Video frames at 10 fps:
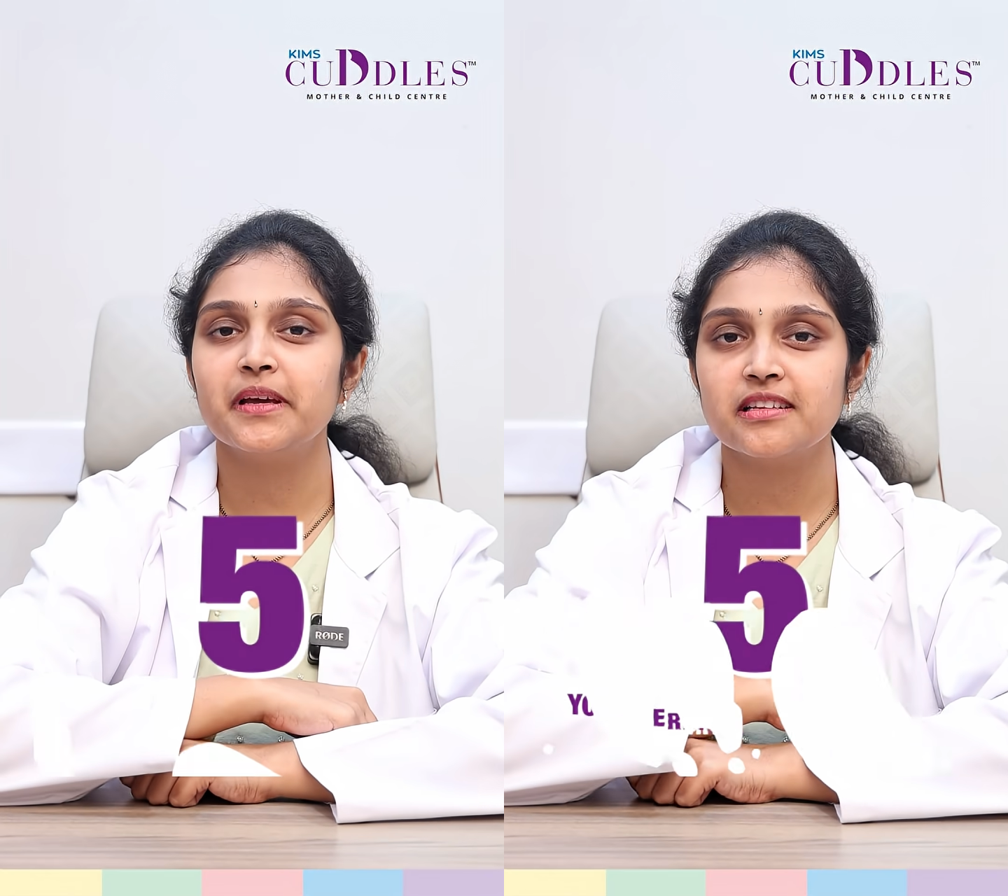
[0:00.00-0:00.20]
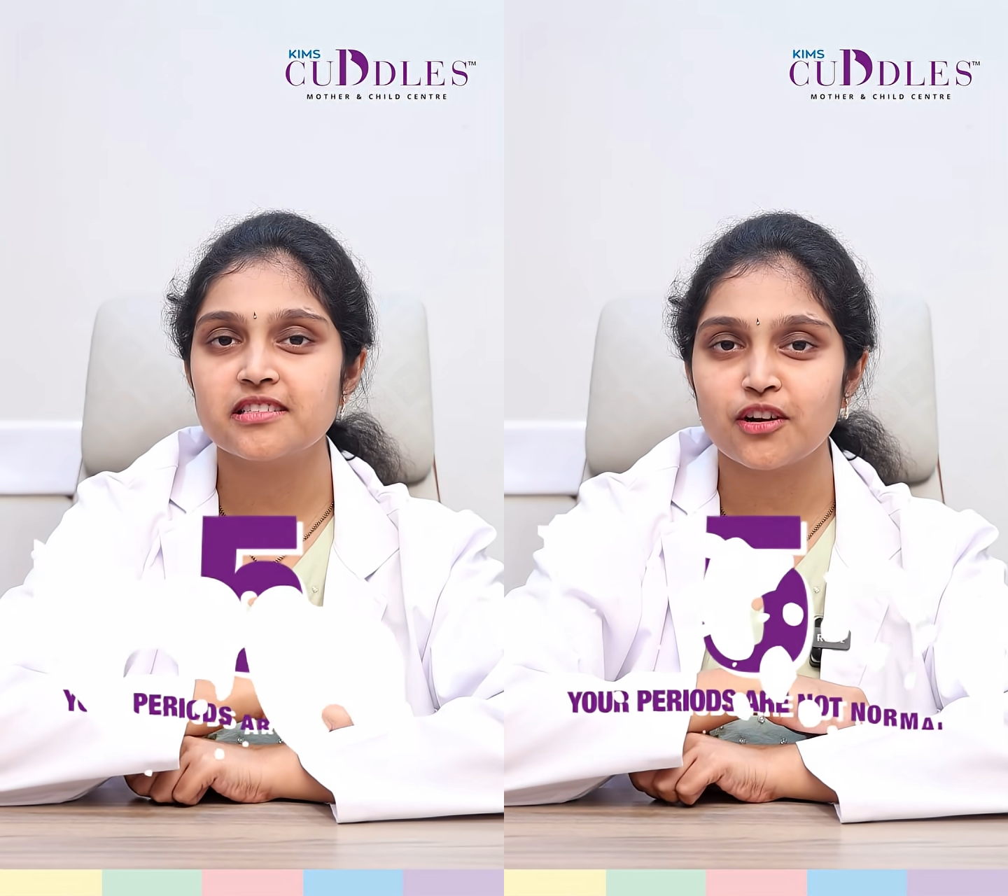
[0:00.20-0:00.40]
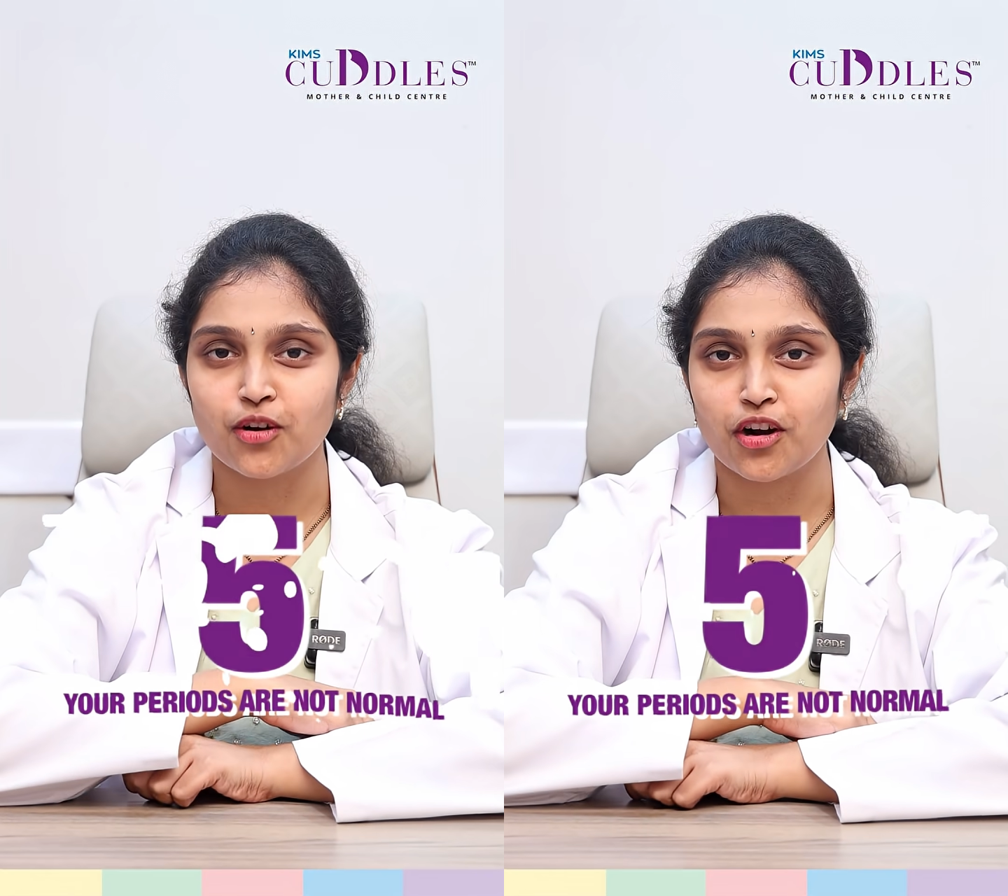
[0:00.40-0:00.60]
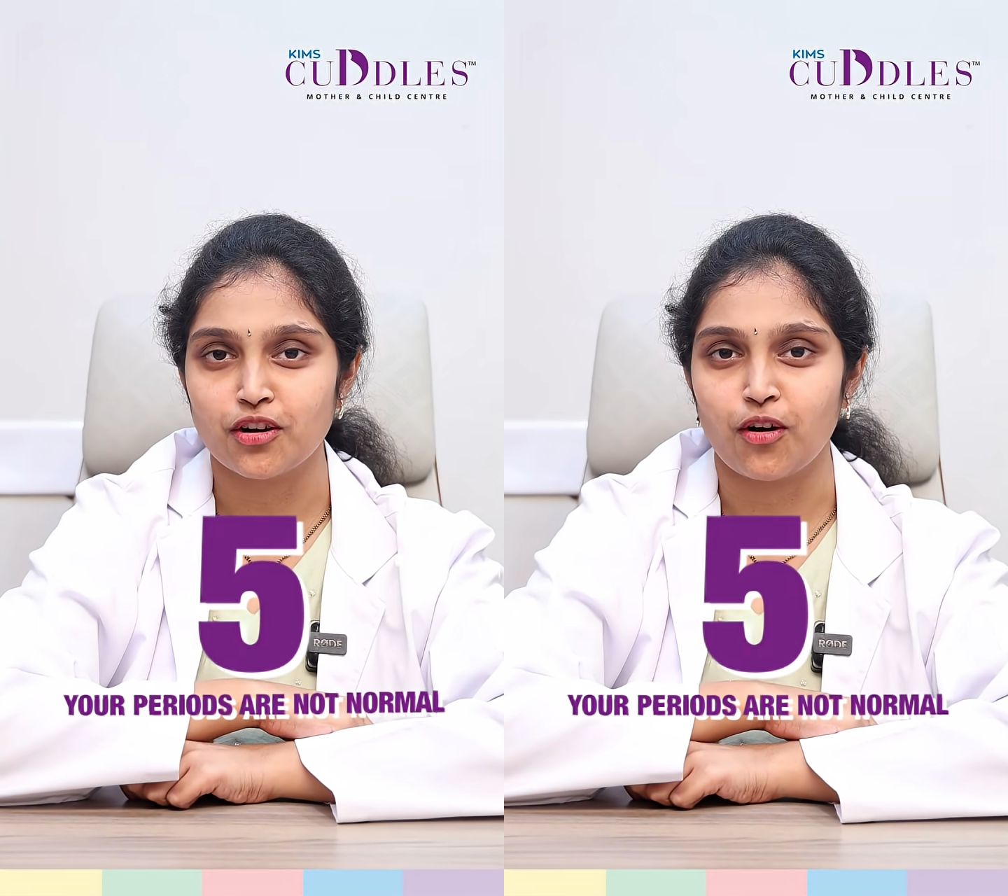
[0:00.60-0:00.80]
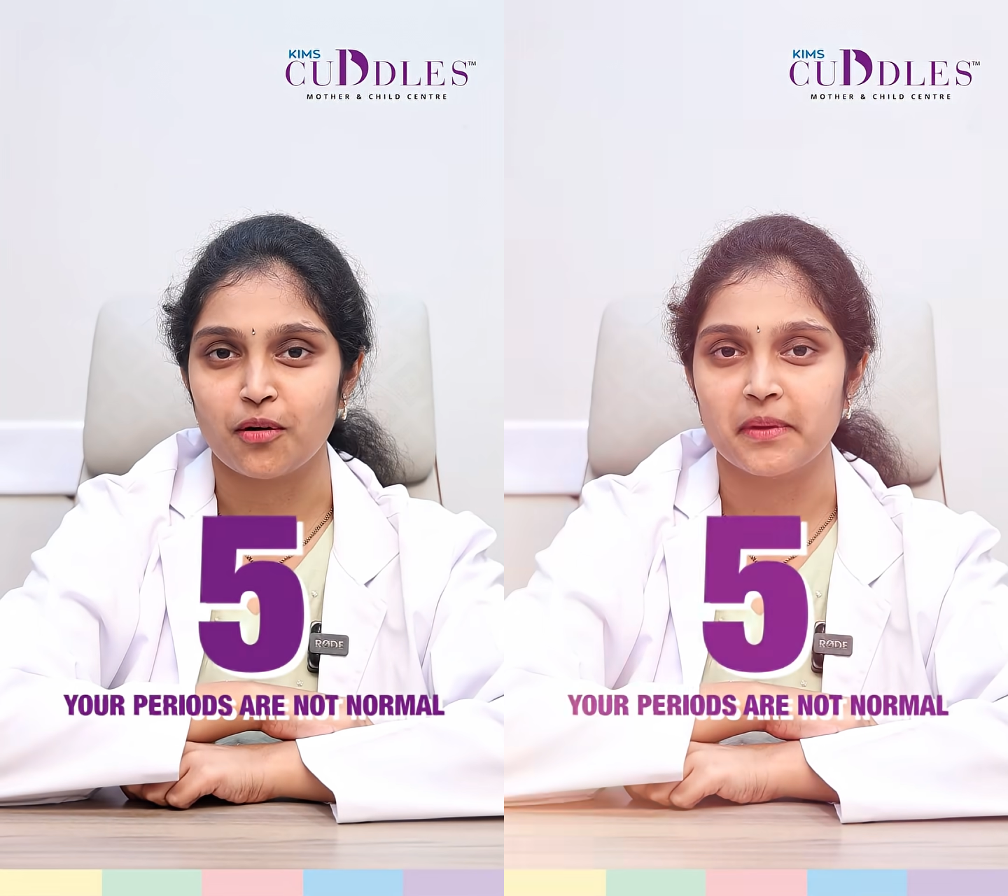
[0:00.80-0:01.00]
periods are
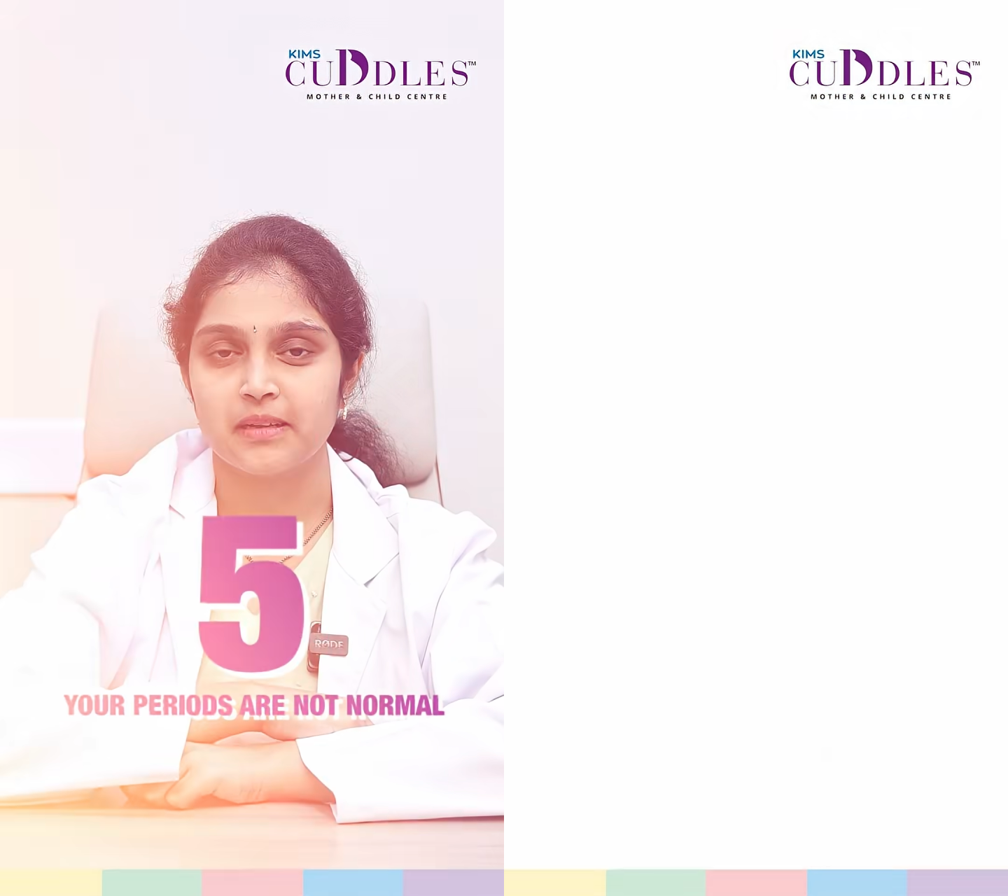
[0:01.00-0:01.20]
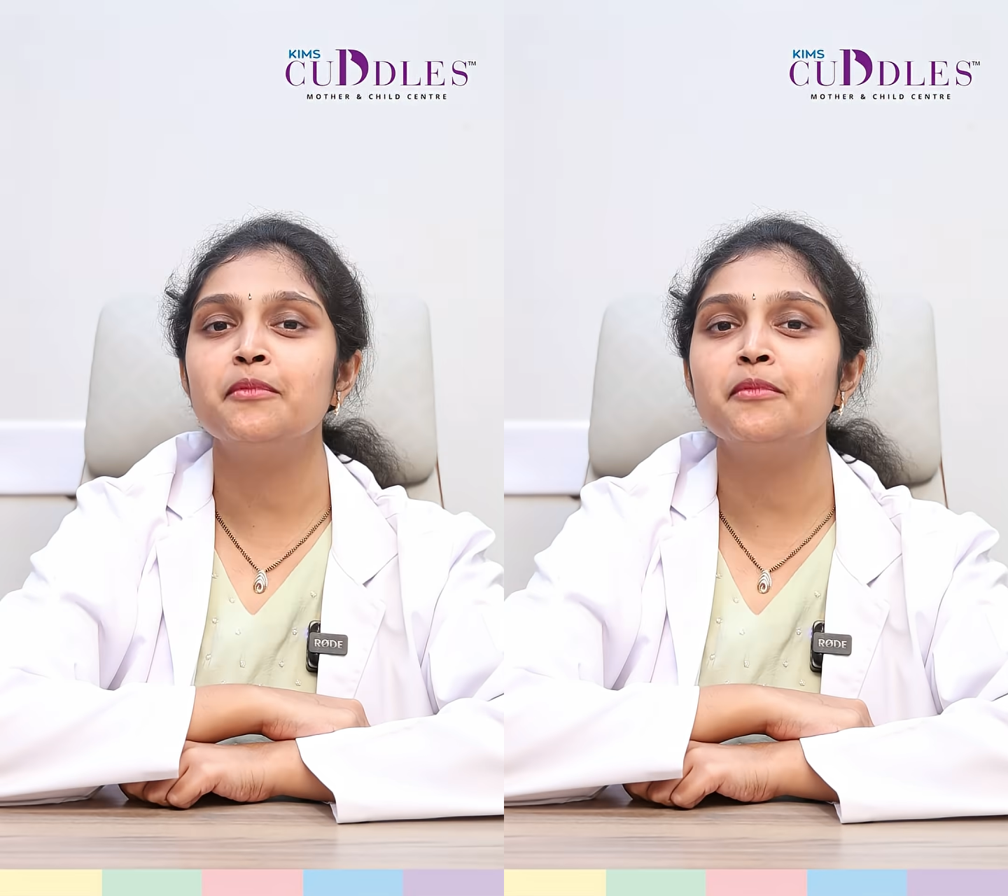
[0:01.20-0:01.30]
not normal.